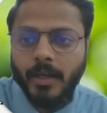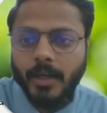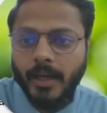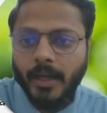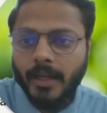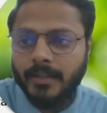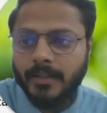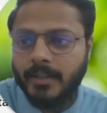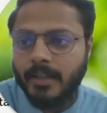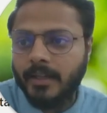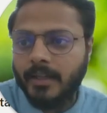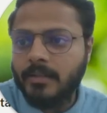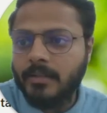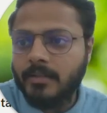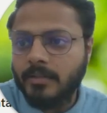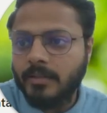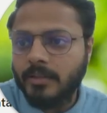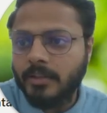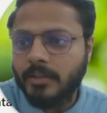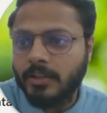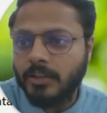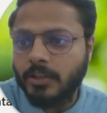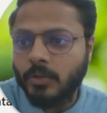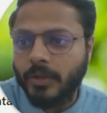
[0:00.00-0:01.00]
And then
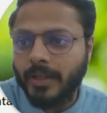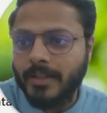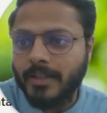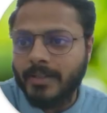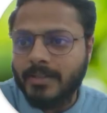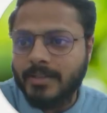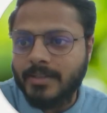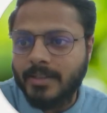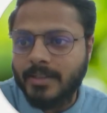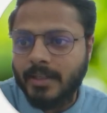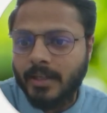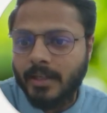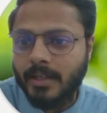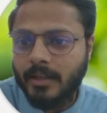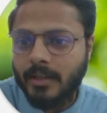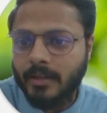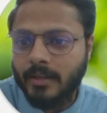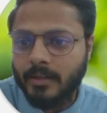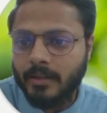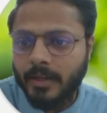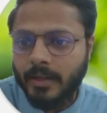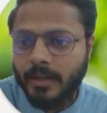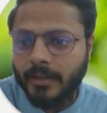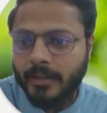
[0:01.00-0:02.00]
you can see
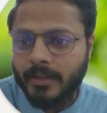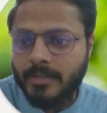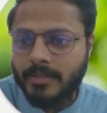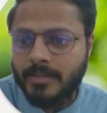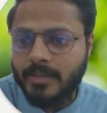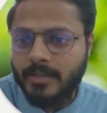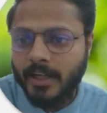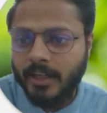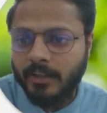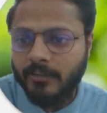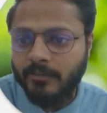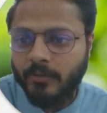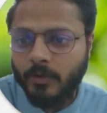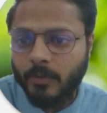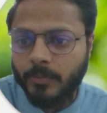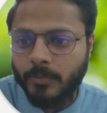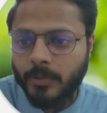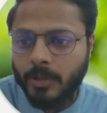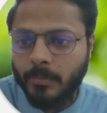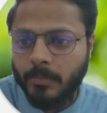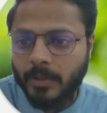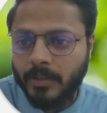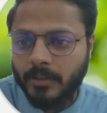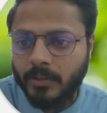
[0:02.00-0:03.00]
it is starting from the
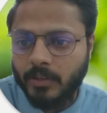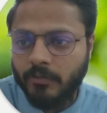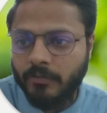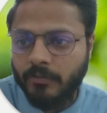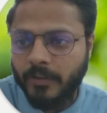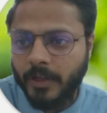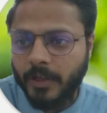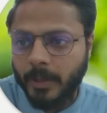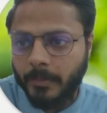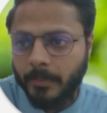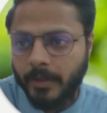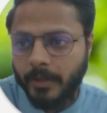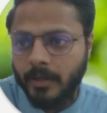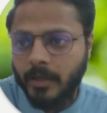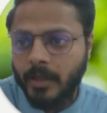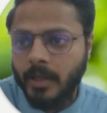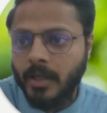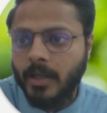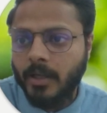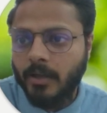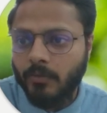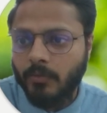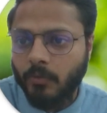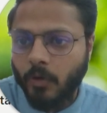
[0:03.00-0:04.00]
month of April.
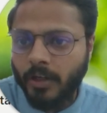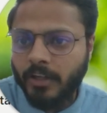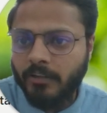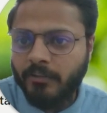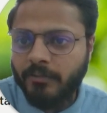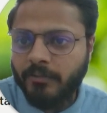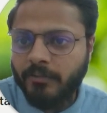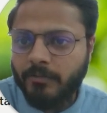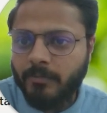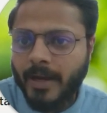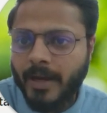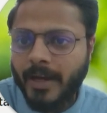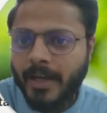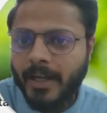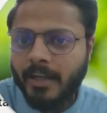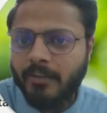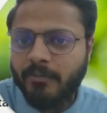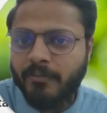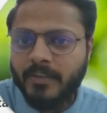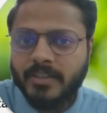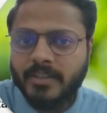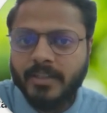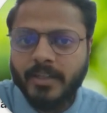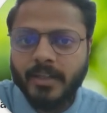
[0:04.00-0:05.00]
What if my
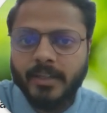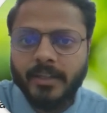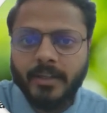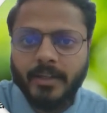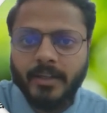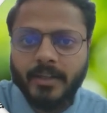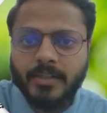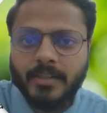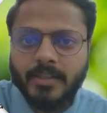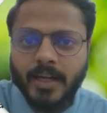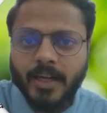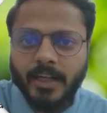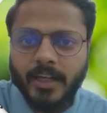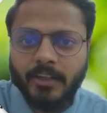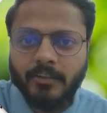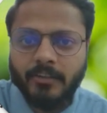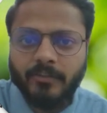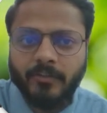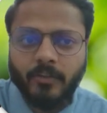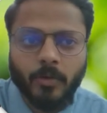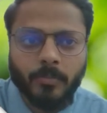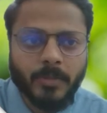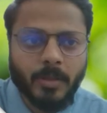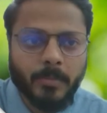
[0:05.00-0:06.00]
fiscal year is starting
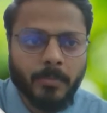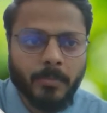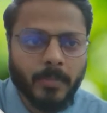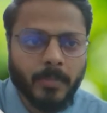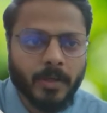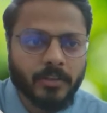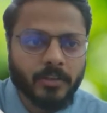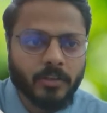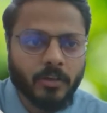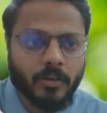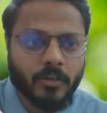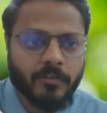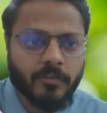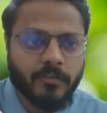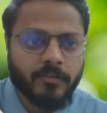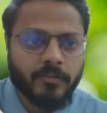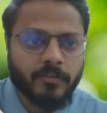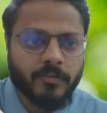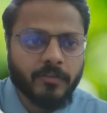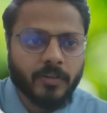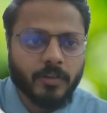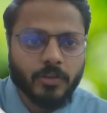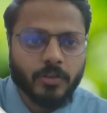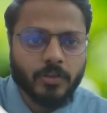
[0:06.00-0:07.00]
from the month of
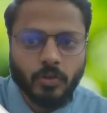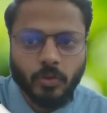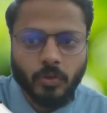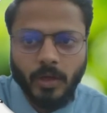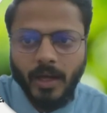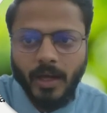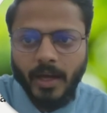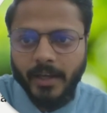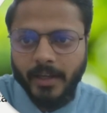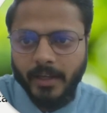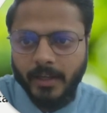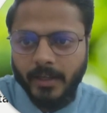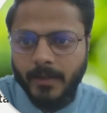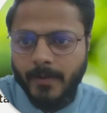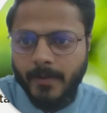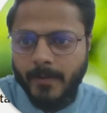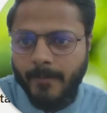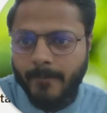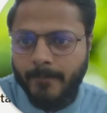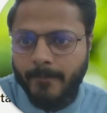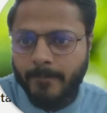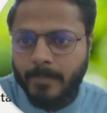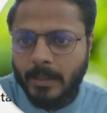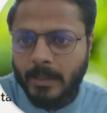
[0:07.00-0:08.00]
July,
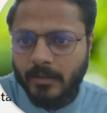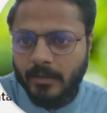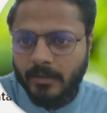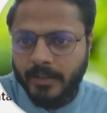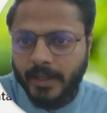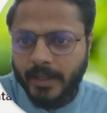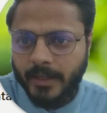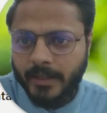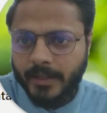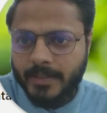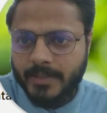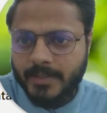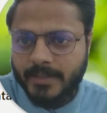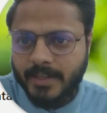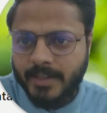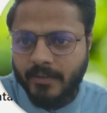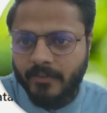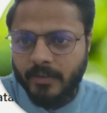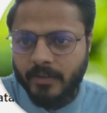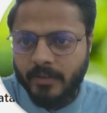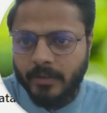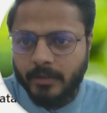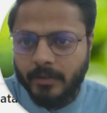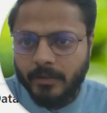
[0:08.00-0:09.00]
that is
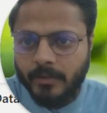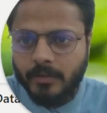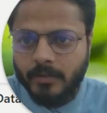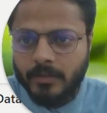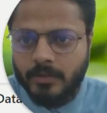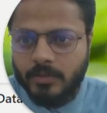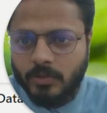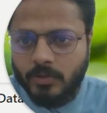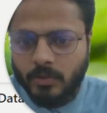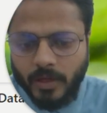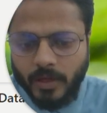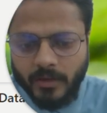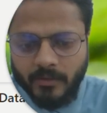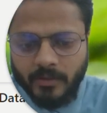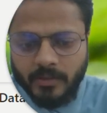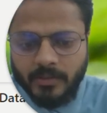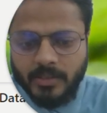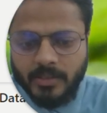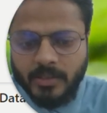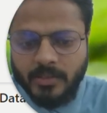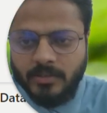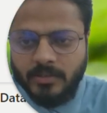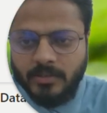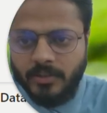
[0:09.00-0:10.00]
7? So I will
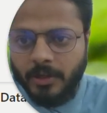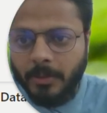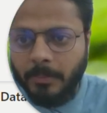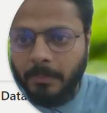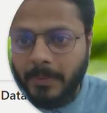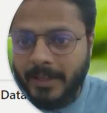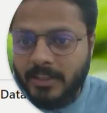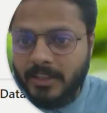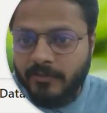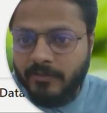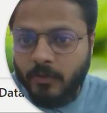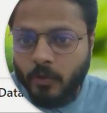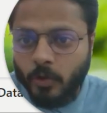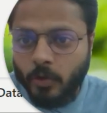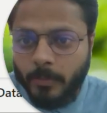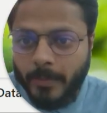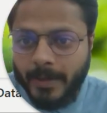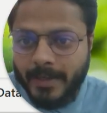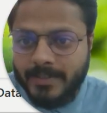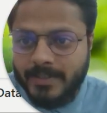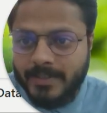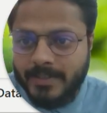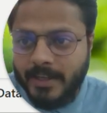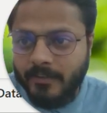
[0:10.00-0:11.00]
just replace 4
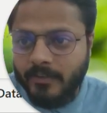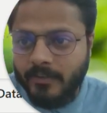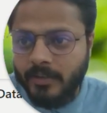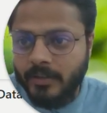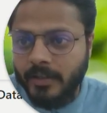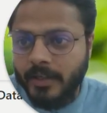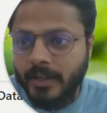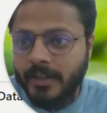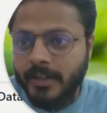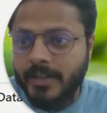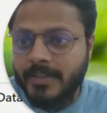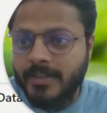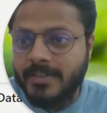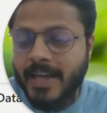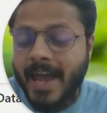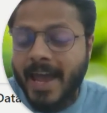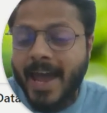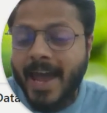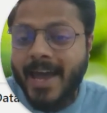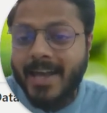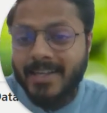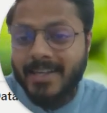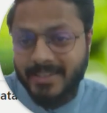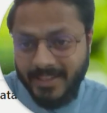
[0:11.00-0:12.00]
by 7. It is
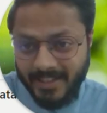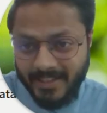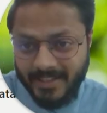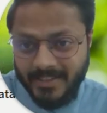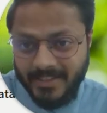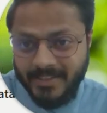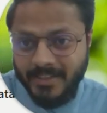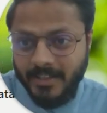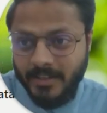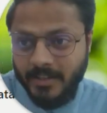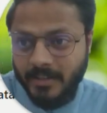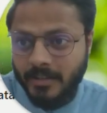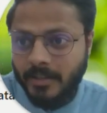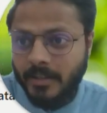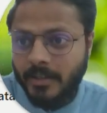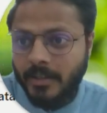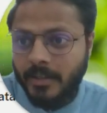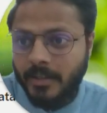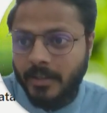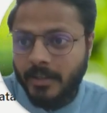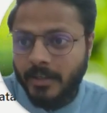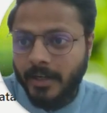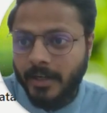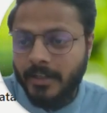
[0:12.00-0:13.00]
as easy,
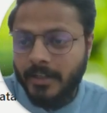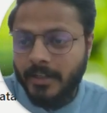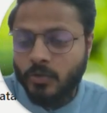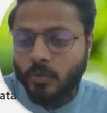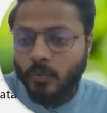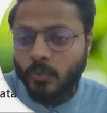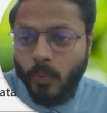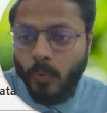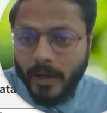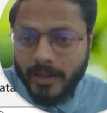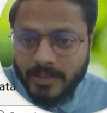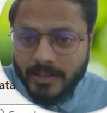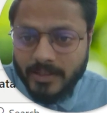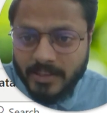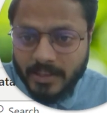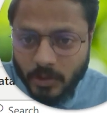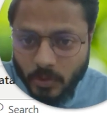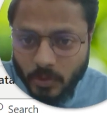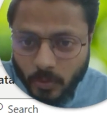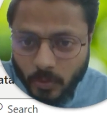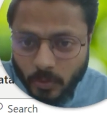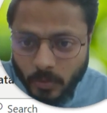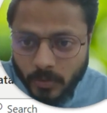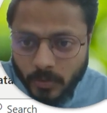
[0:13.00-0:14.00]
right? So once
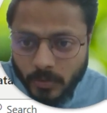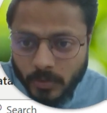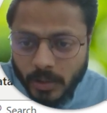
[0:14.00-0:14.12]
you